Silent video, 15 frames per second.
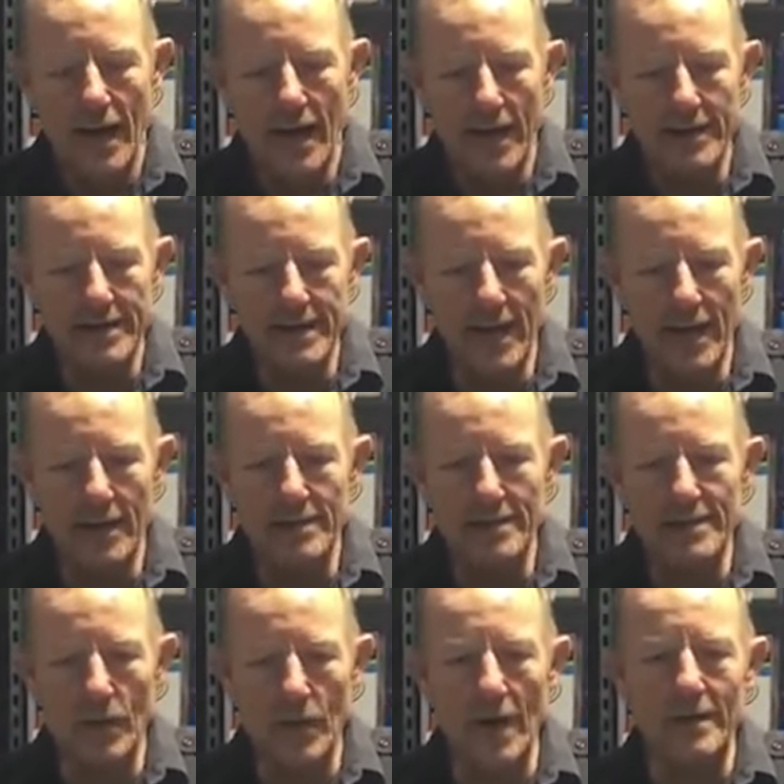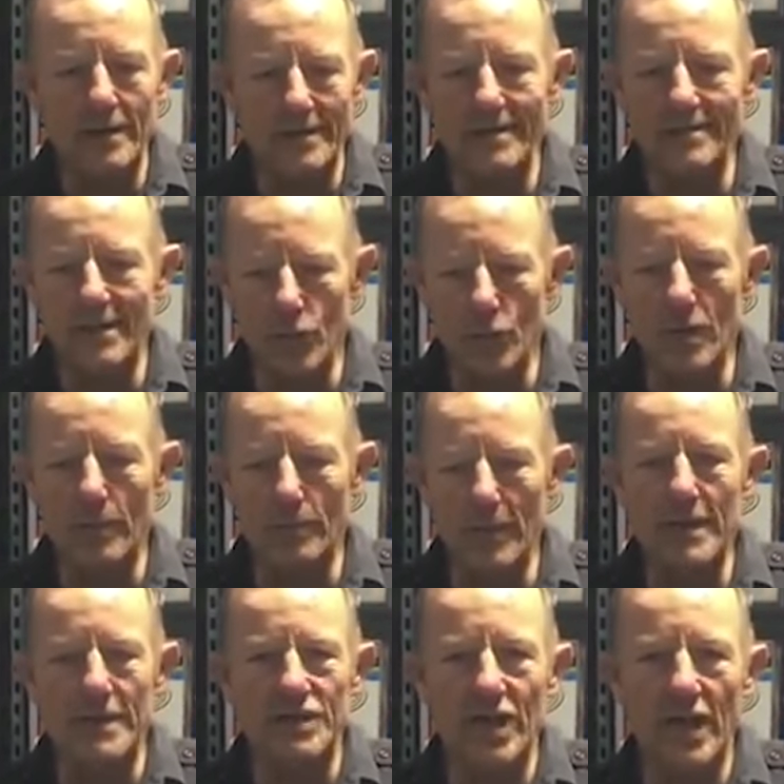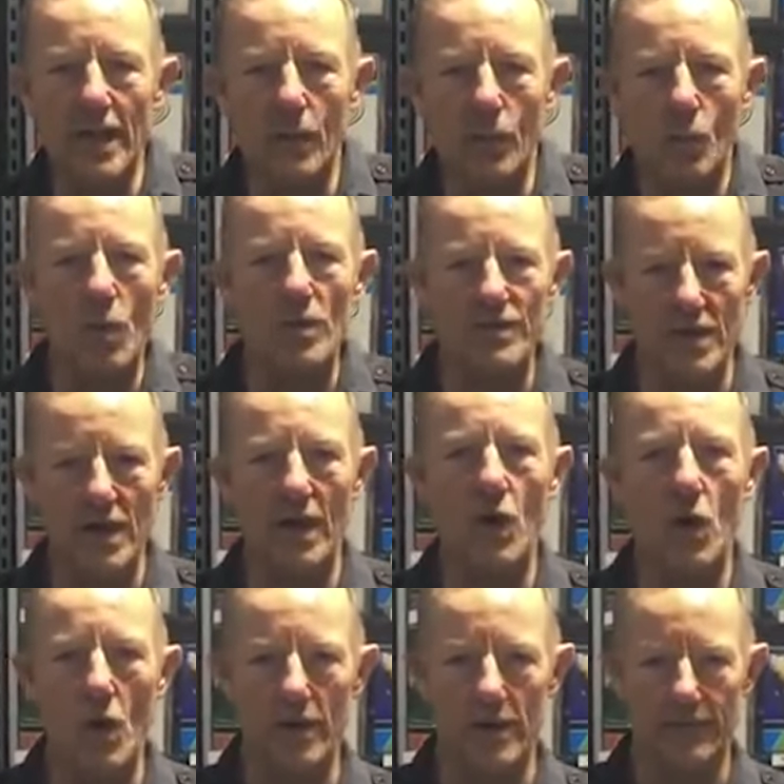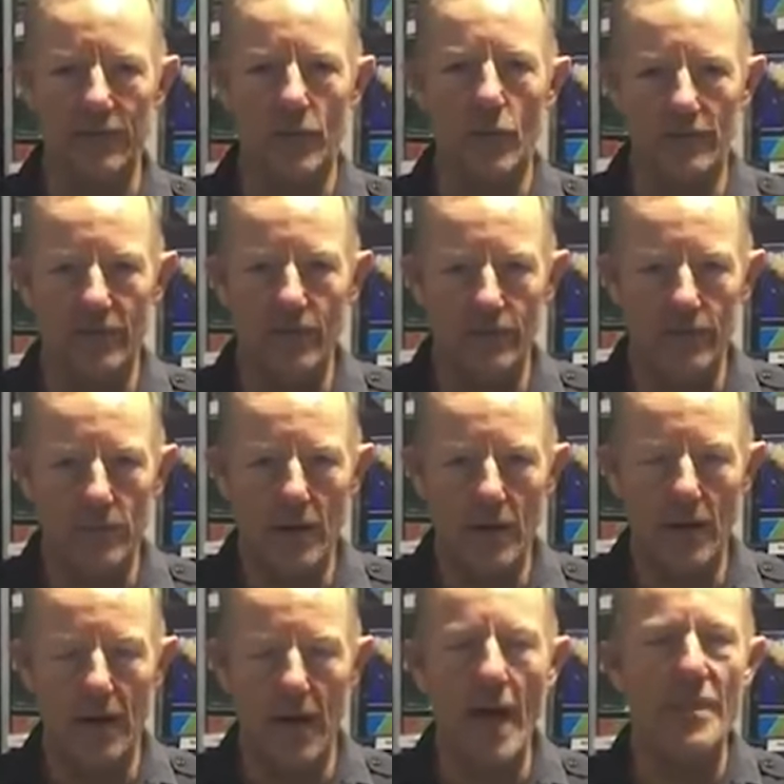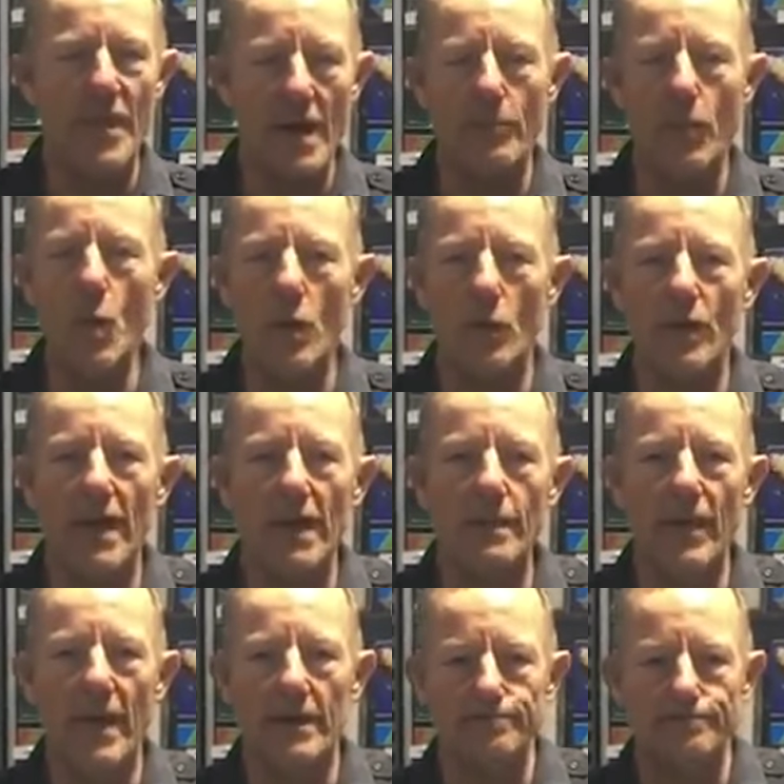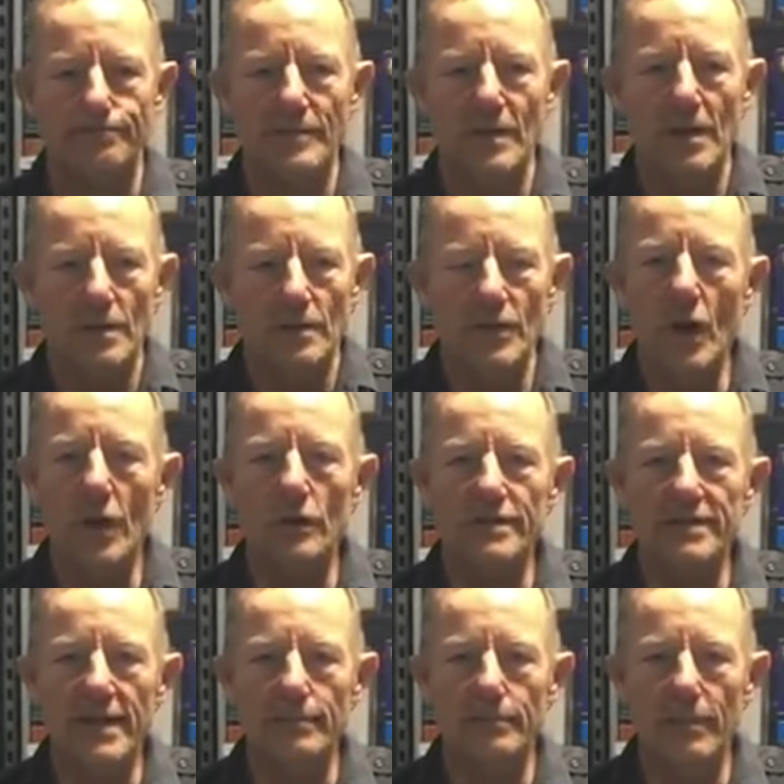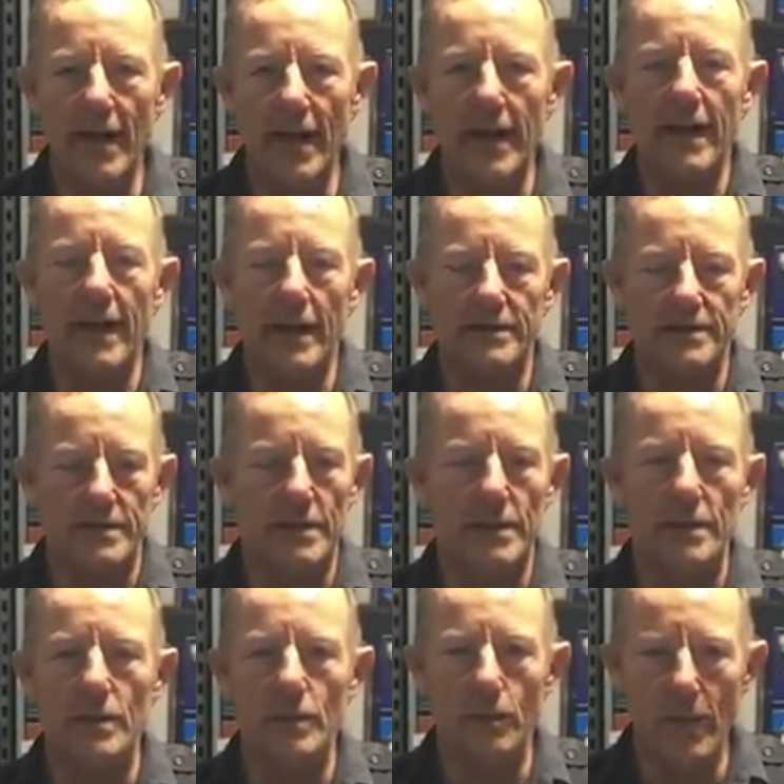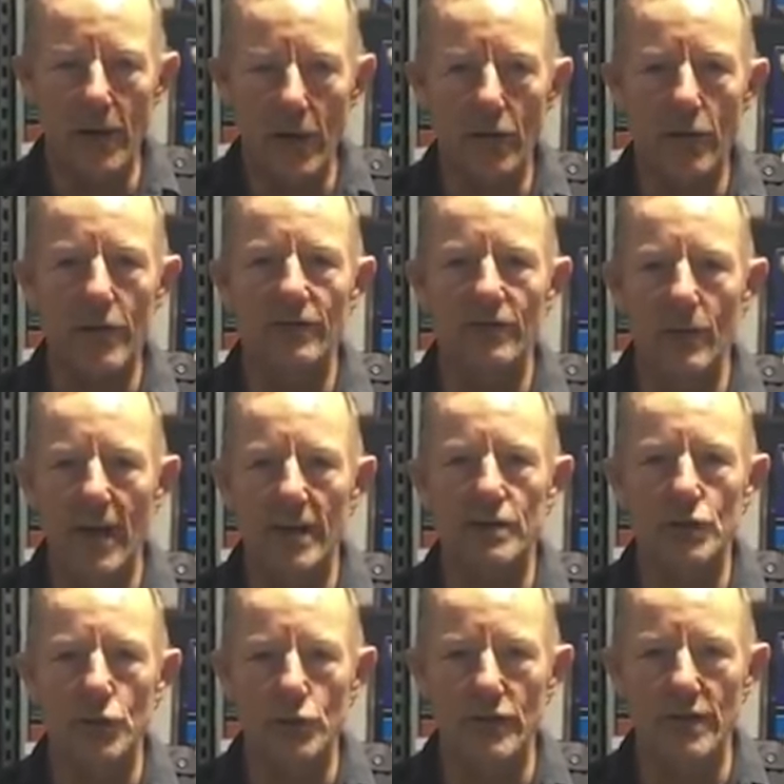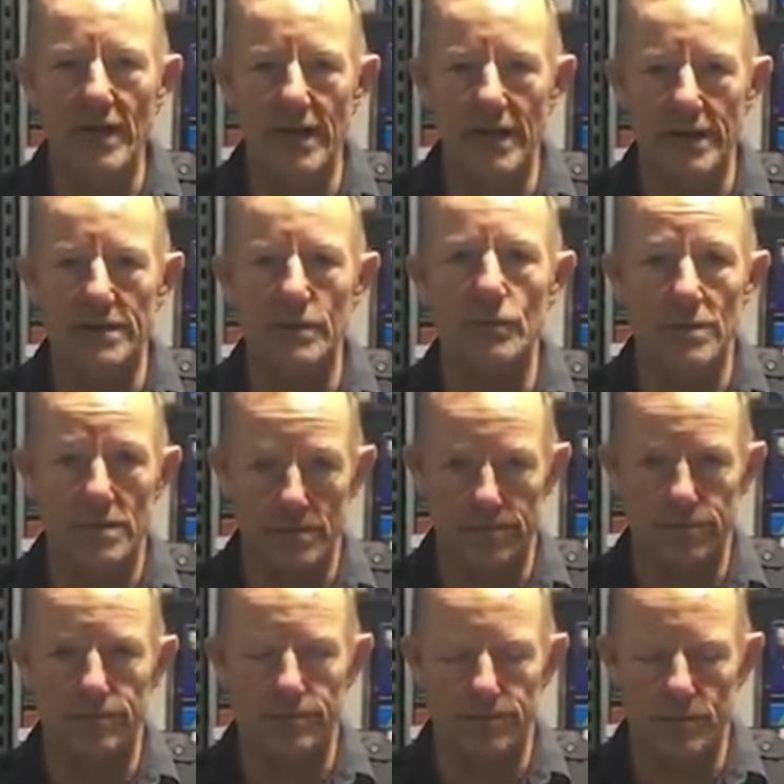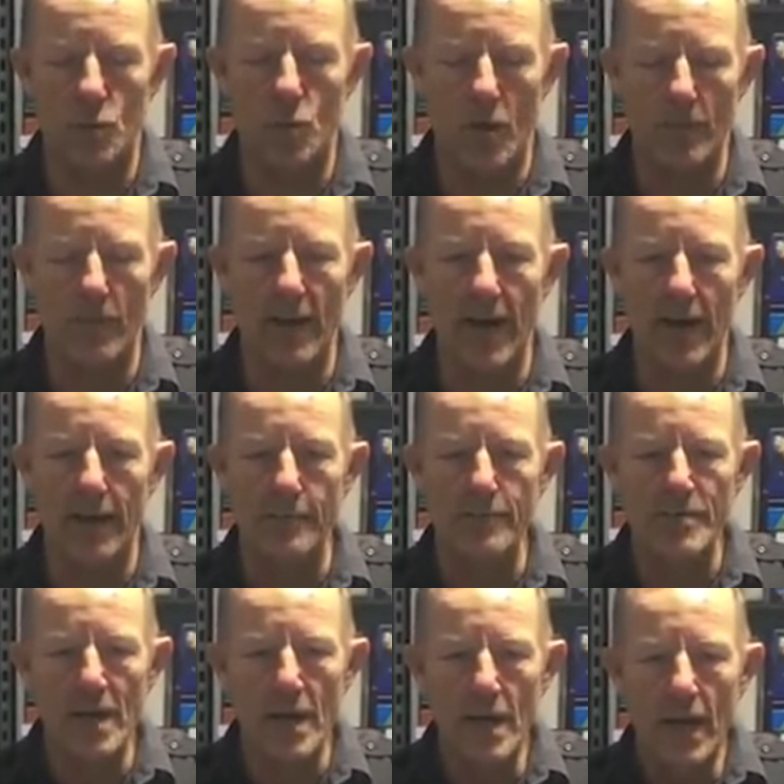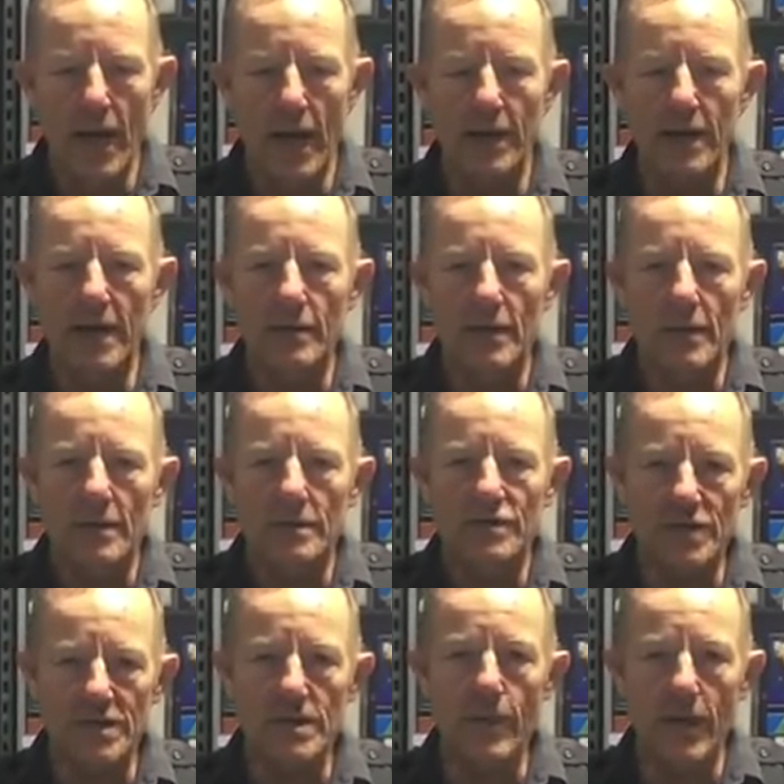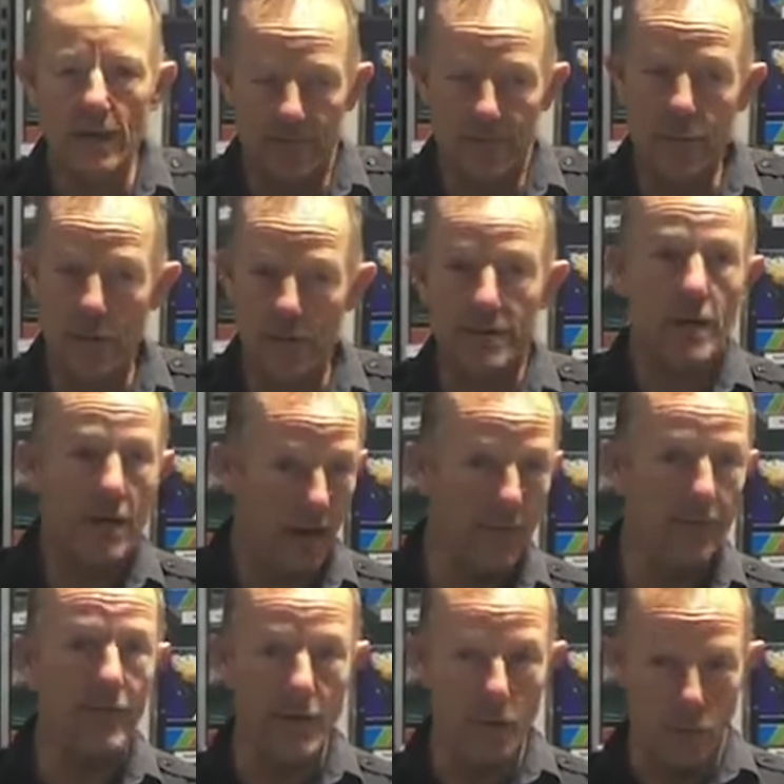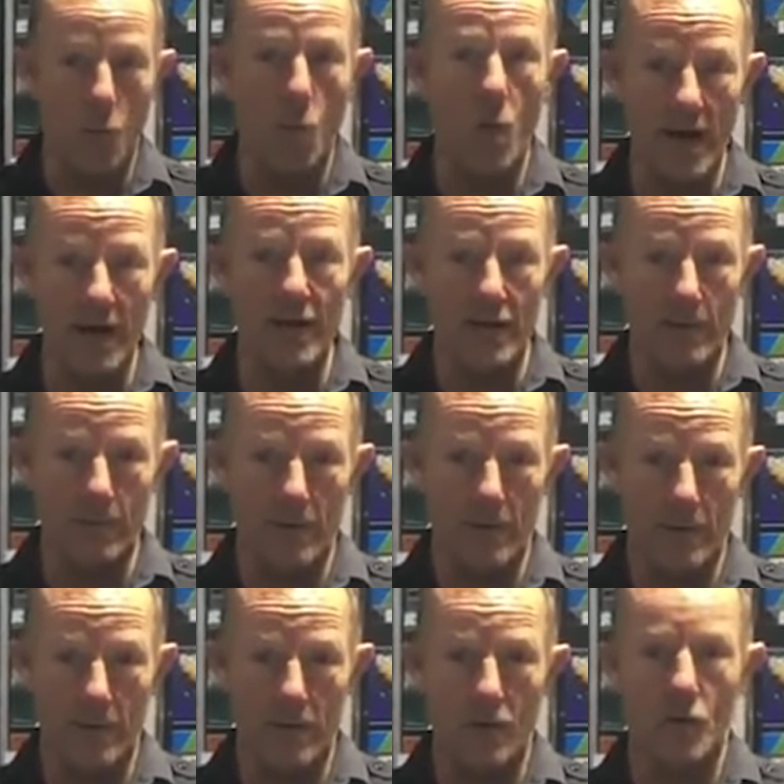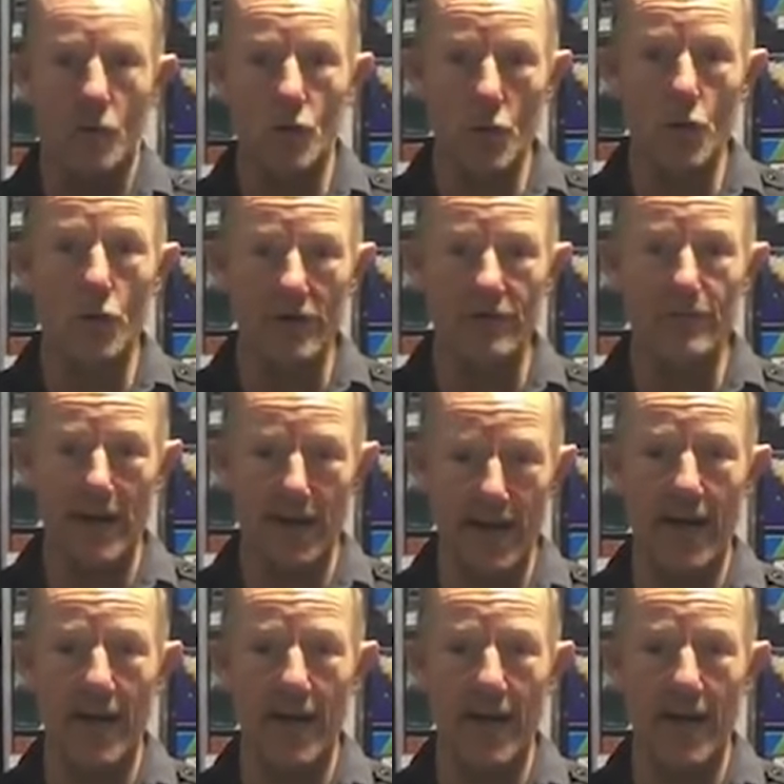And so I thought I'd better check what's going on. And at that point, we had about 9 or 10 blackouts in a period of about 2 years. It was quite bad. And just about first, every one of them could have been